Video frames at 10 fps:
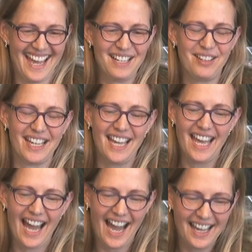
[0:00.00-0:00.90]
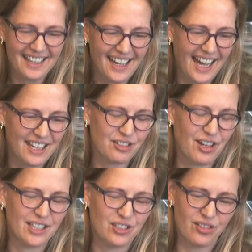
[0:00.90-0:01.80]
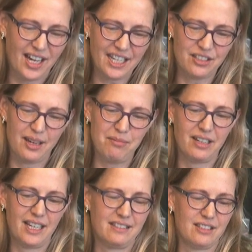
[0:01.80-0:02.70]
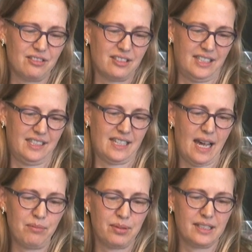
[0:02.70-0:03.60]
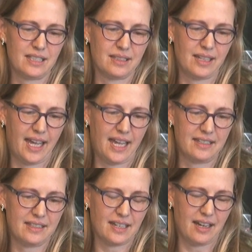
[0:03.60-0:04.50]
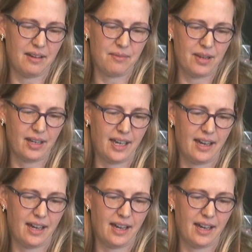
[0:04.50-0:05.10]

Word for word: anyway, I, I, so I try to emulate those examples, and um,